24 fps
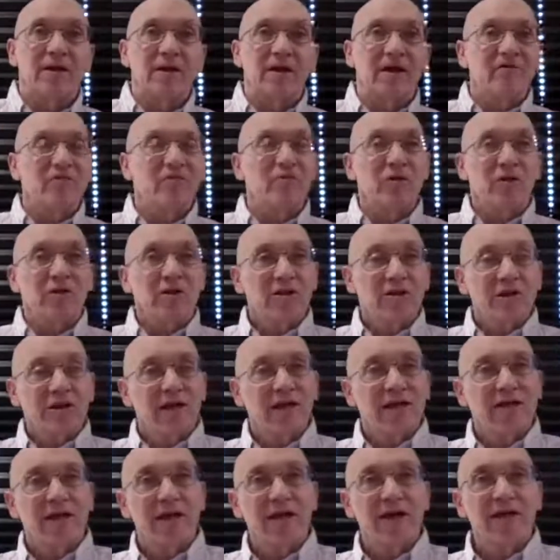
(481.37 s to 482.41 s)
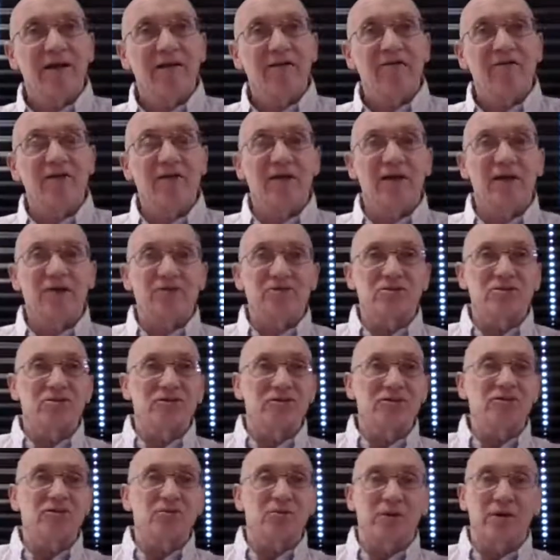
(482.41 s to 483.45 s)
if we're clinging to anything. And so
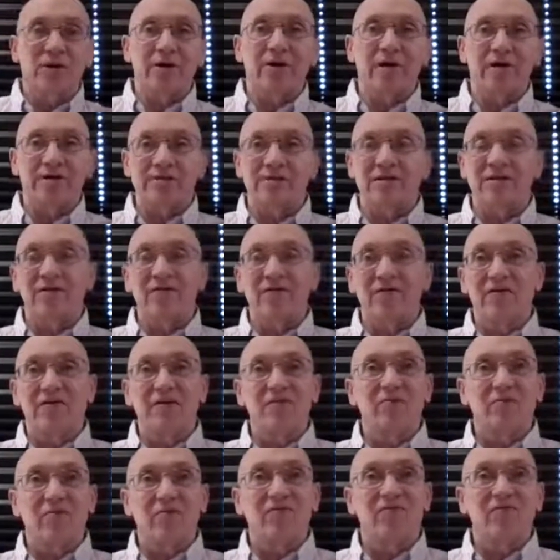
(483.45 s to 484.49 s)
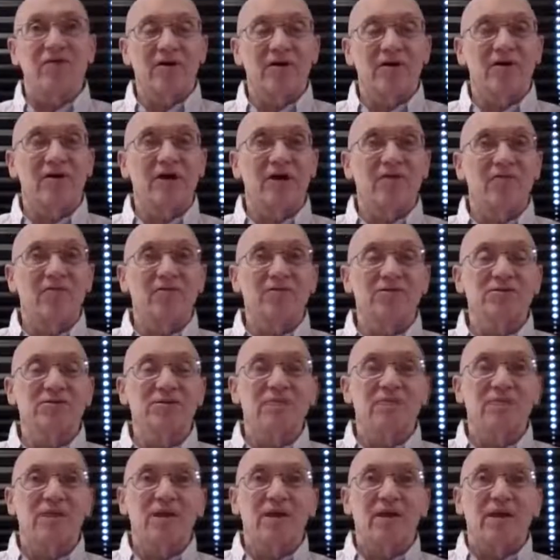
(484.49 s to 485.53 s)
this is where it gets to the very profound levels.
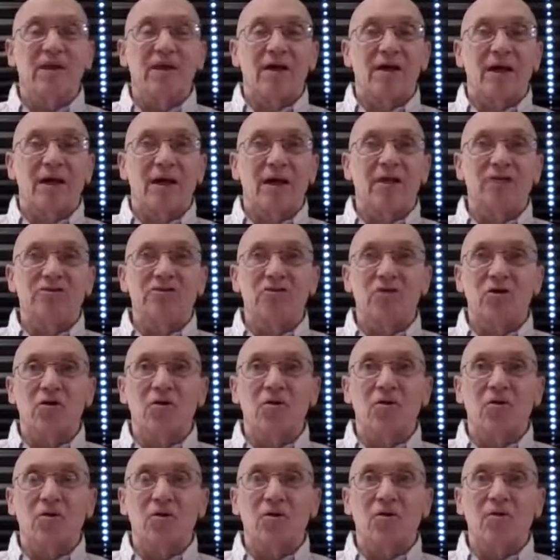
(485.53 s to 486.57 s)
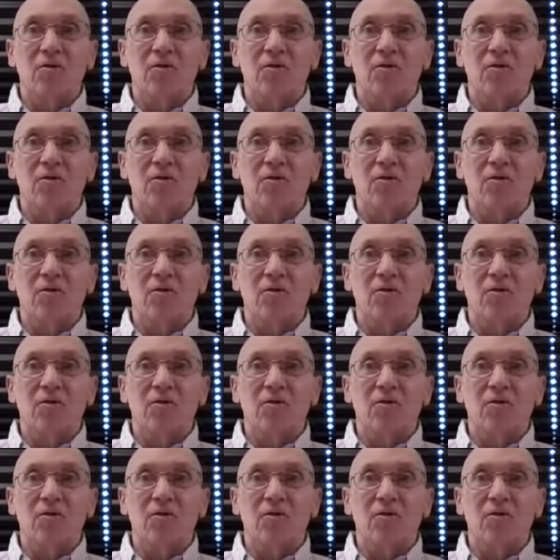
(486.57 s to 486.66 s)
And so